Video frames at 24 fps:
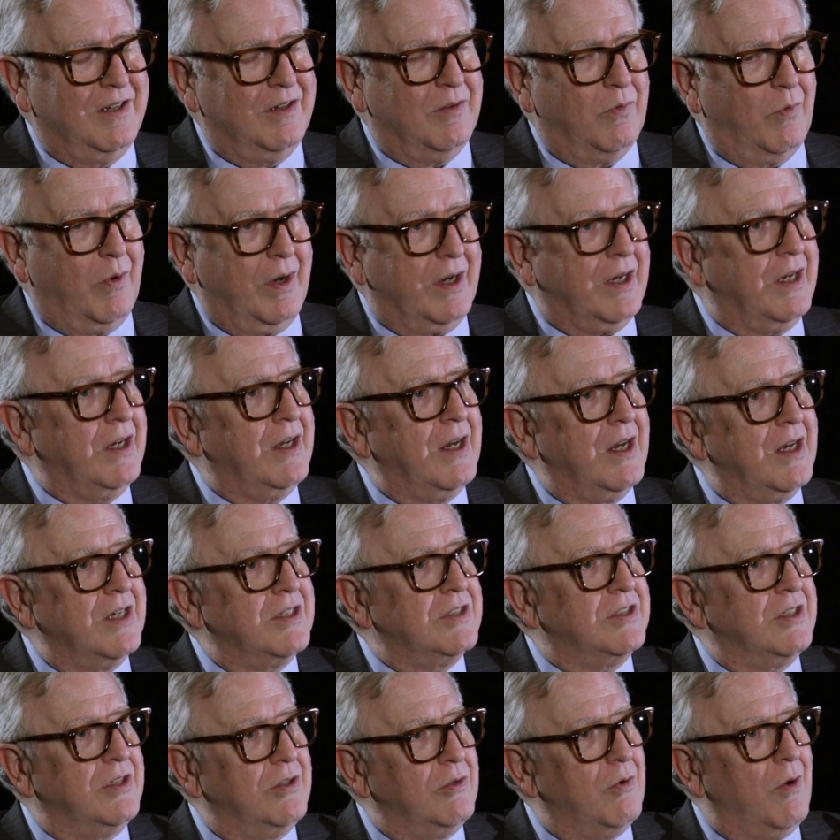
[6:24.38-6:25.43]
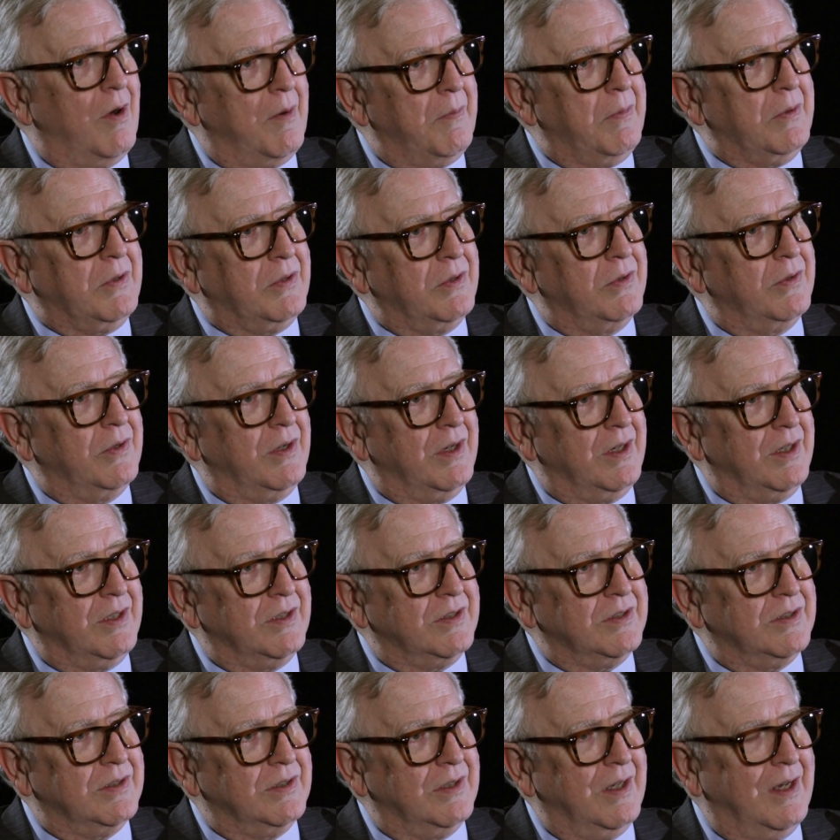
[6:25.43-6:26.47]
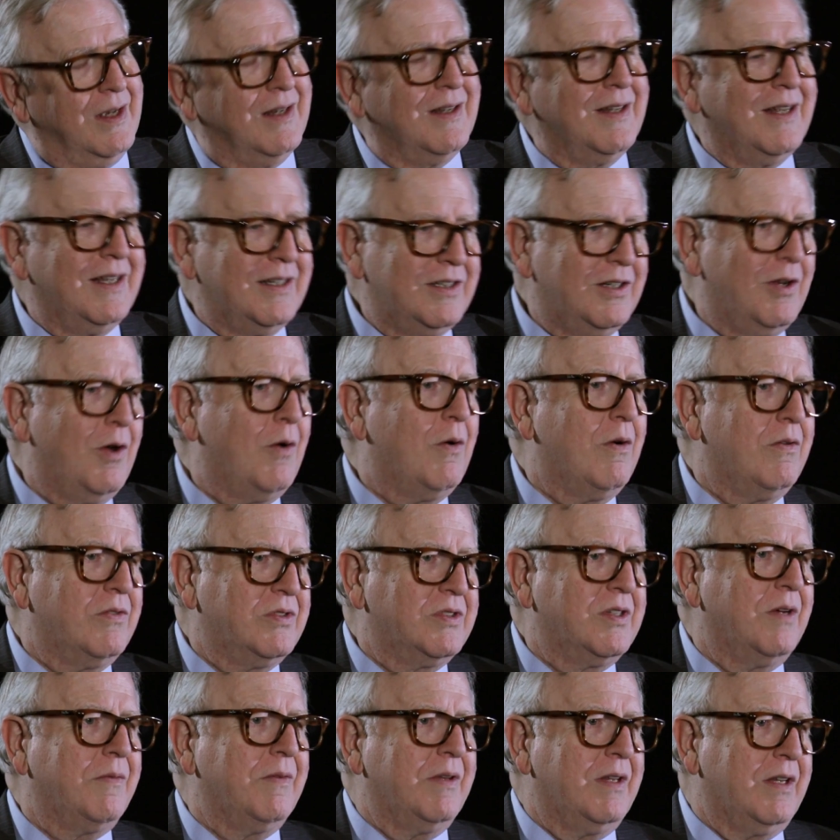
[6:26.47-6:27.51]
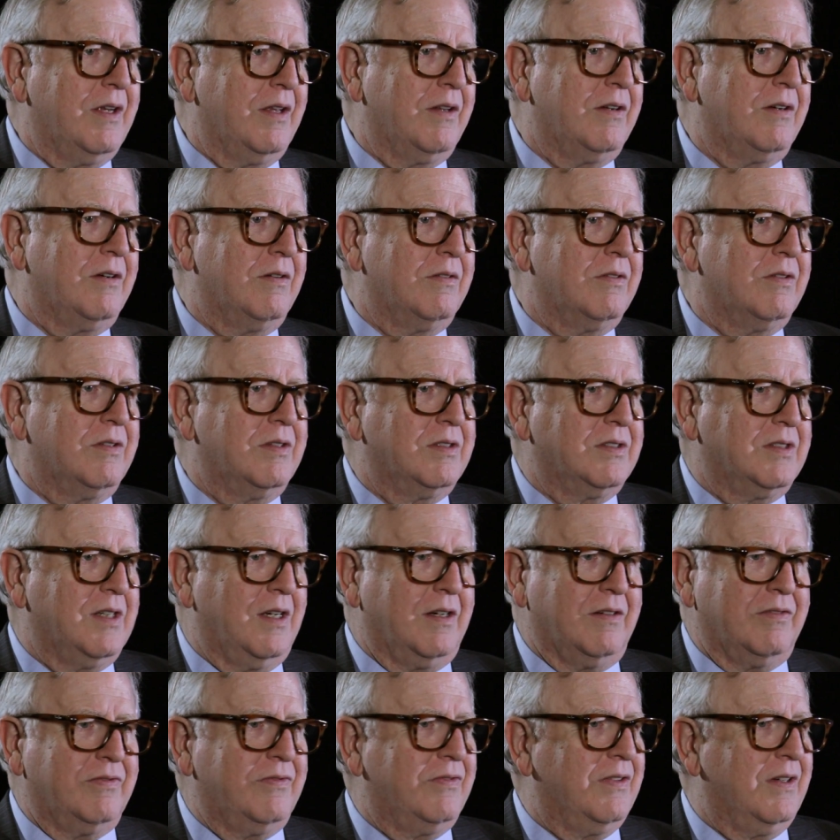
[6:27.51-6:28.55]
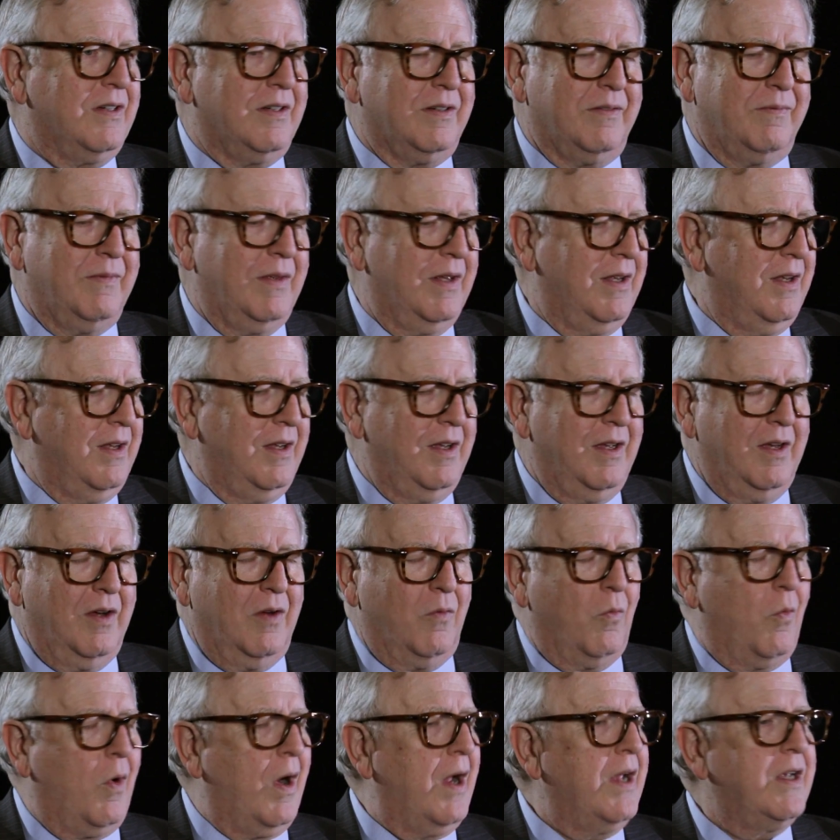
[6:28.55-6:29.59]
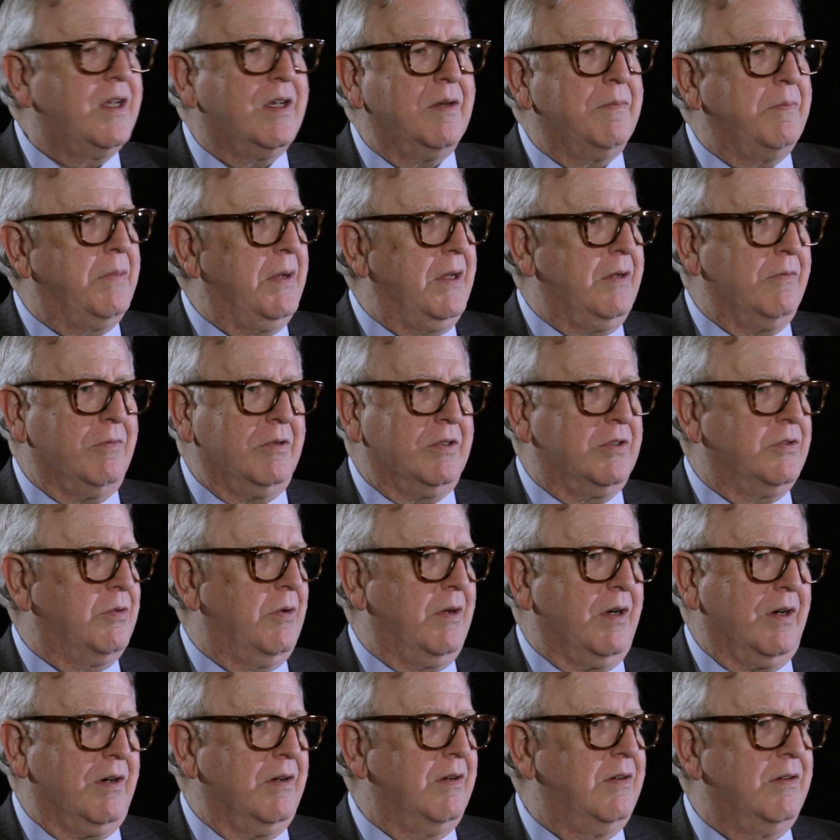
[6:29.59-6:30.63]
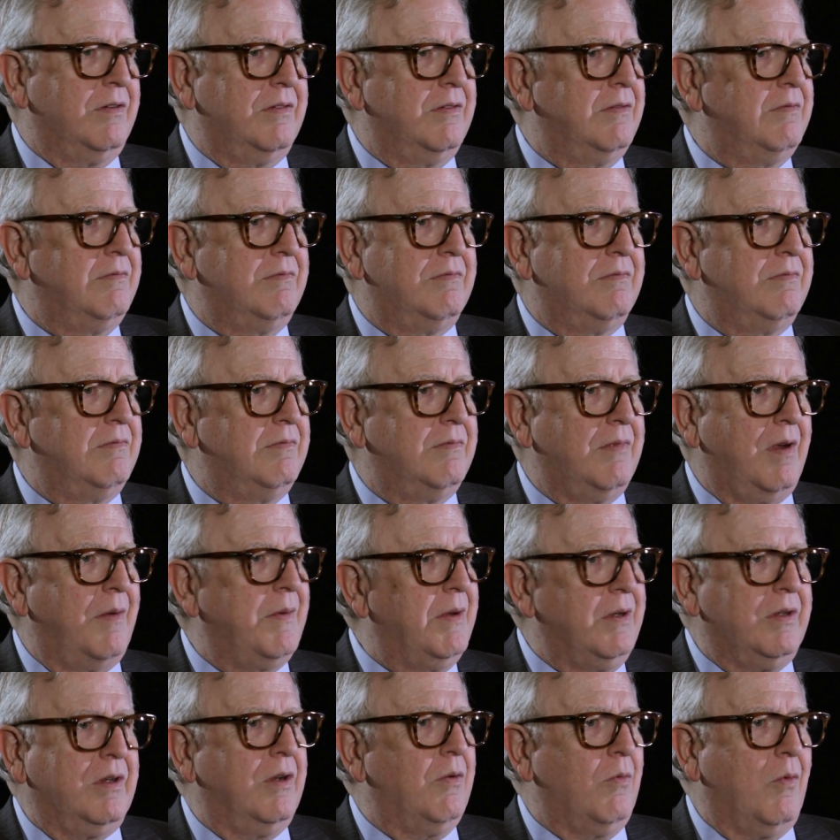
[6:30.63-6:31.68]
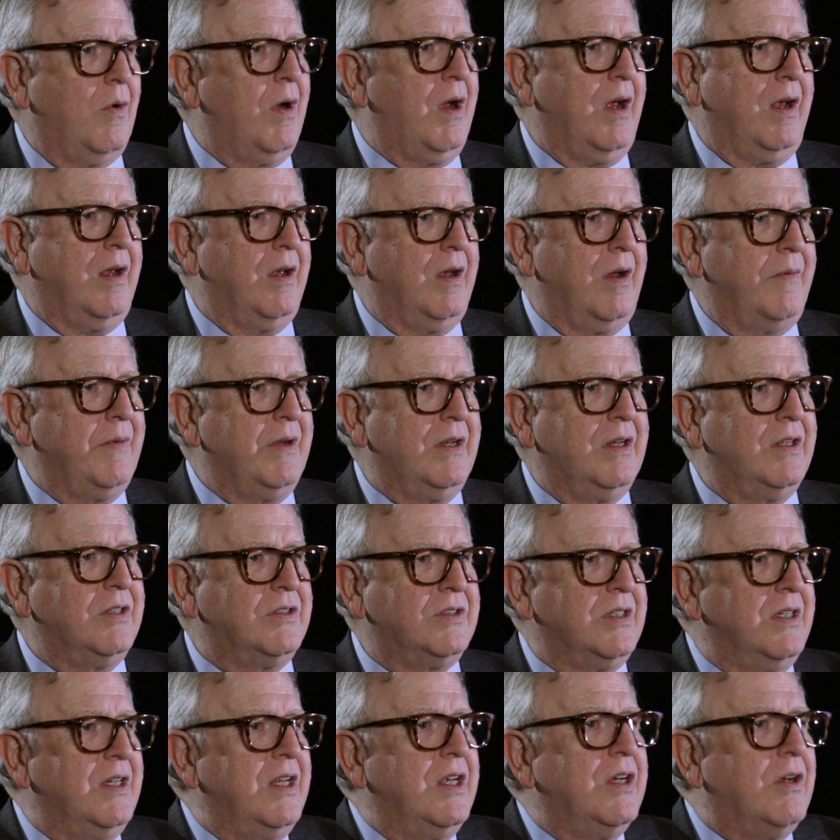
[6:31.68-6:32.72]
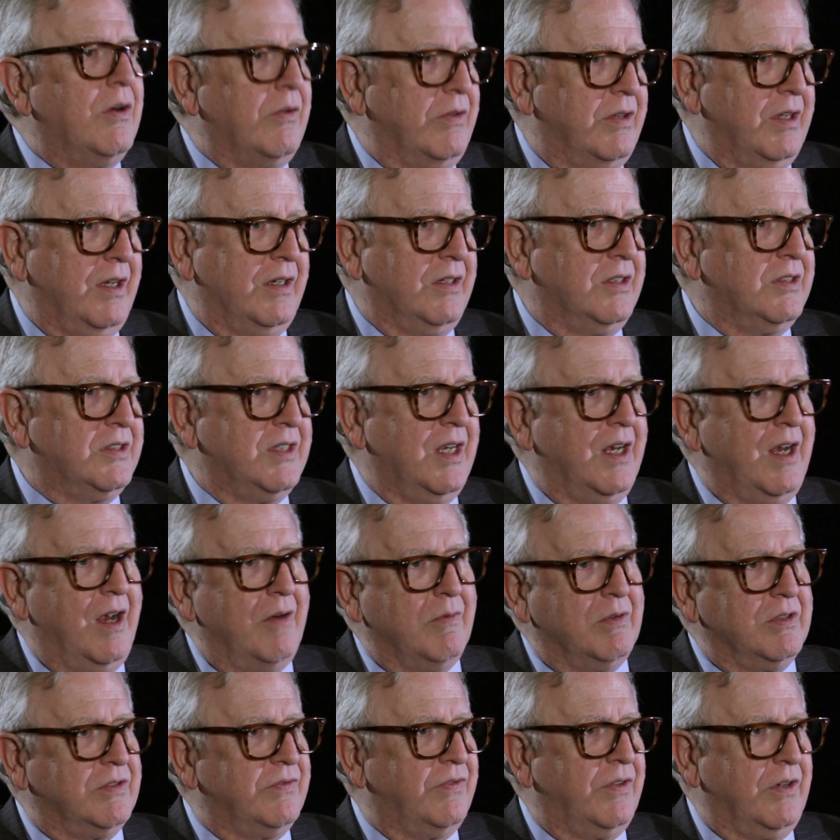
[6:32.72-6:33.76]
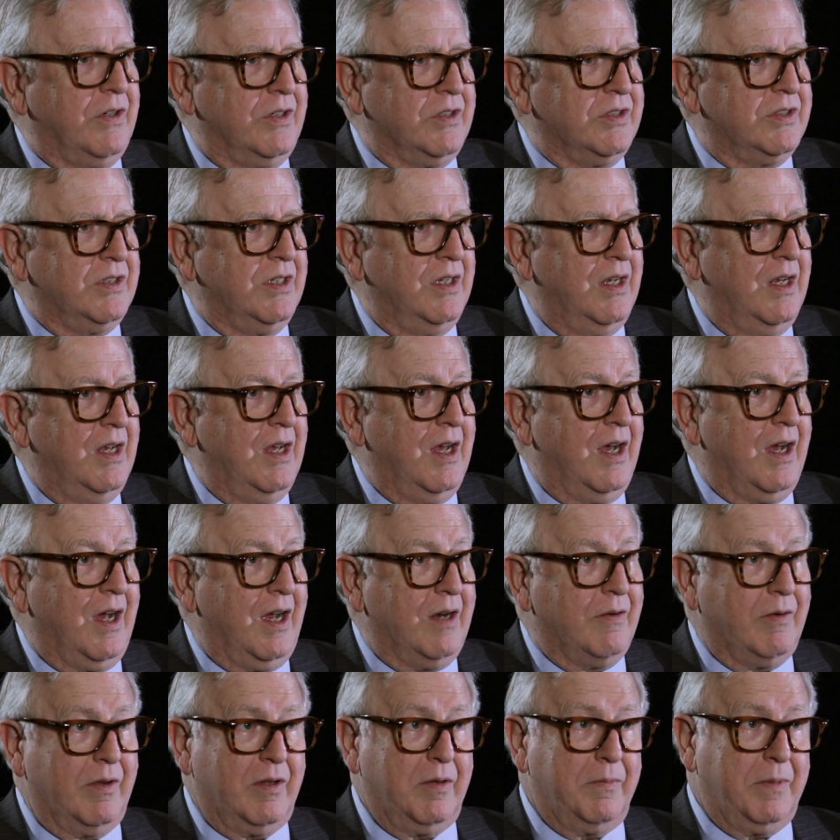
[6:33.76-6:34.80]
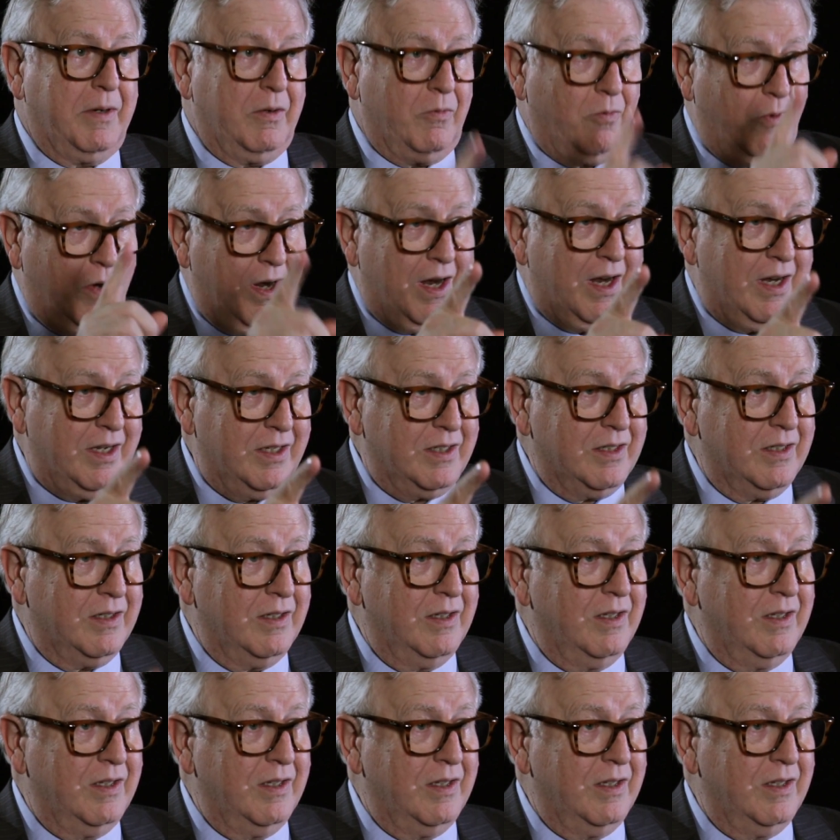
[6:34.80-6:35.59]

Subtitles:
recognize the new opportunities, and let go of some of the other stuff. Why compete with Twitter? I mean, why? I mean, it's an ego thing to say I was first. I'd rather be right,